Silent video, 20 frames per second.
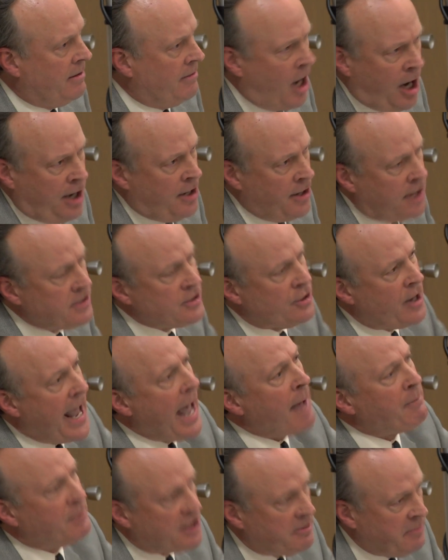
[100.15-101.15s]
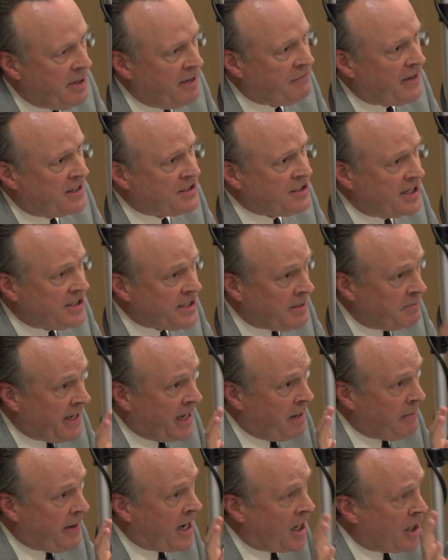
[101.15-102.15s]
I don't know what's going to happen to me if I say
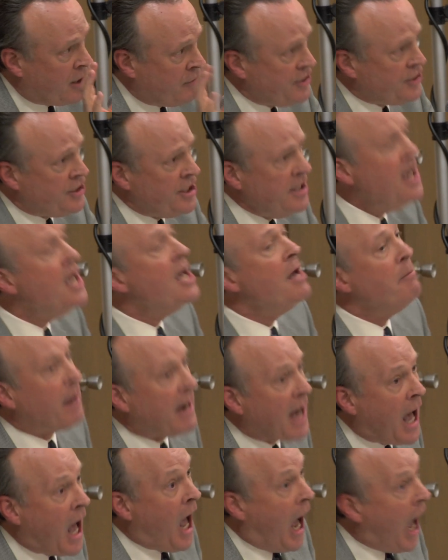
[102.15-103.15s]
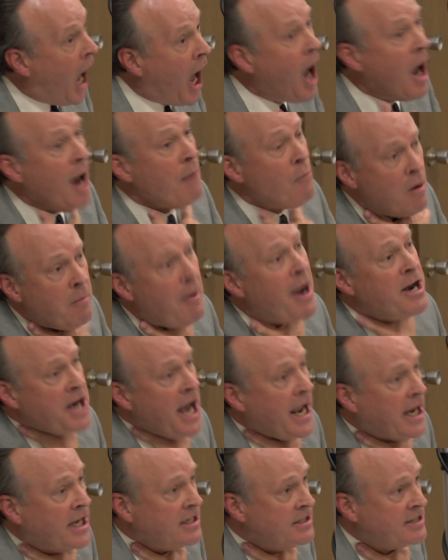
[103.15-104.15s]
something about a Christian, but I want my
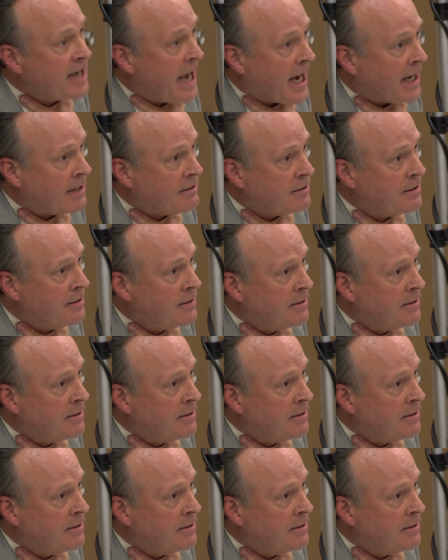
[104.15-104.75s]
neck intact.